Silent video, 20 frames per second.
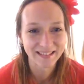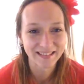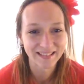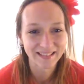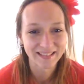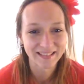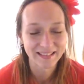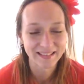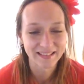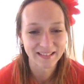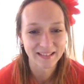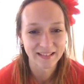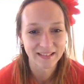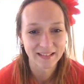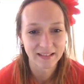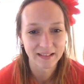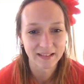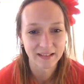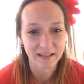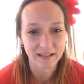
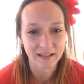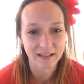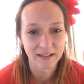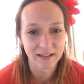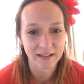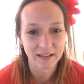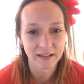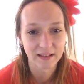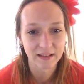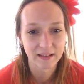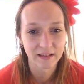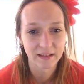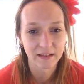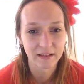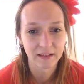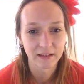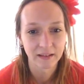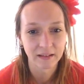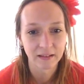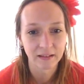
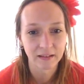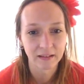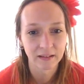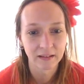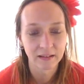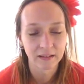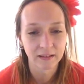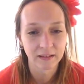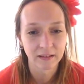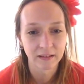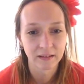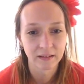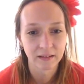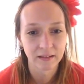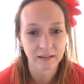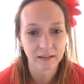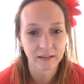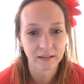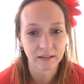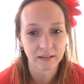
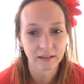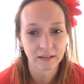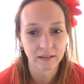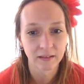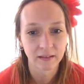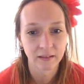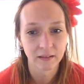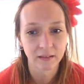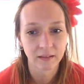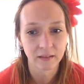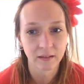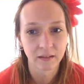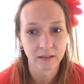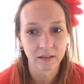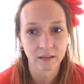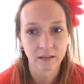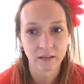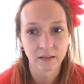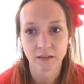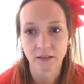
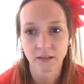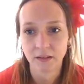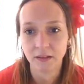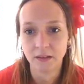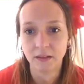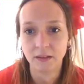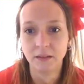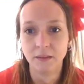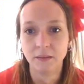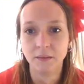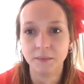The person shown says nothing.